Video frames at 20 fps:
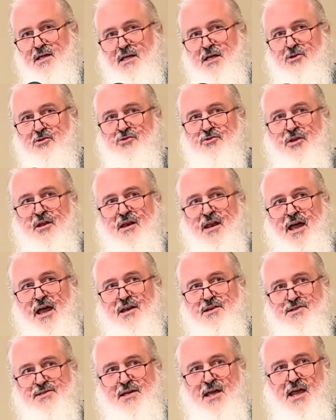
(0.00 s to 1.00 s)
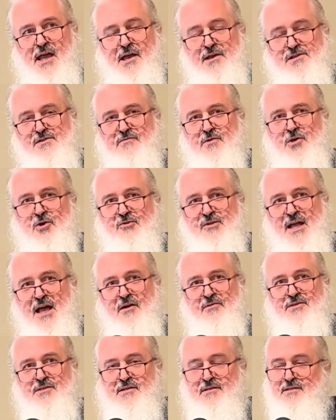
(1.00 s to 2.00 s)
here in the United States, if you go
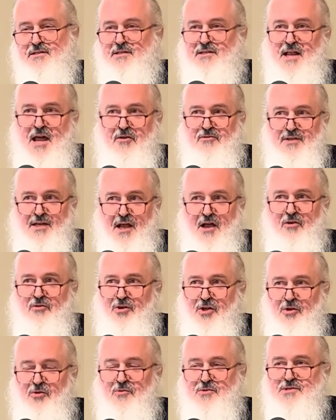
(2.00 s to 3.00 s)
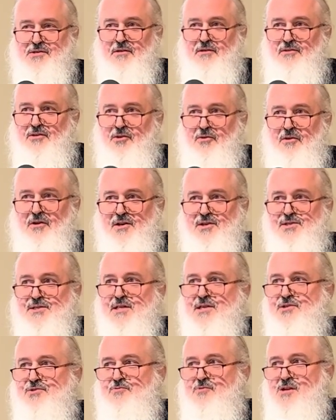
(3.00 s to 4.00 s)
down to, to downtown Houston, you're going to
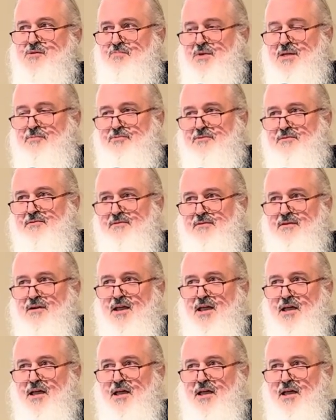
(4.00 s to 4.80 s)
see street people.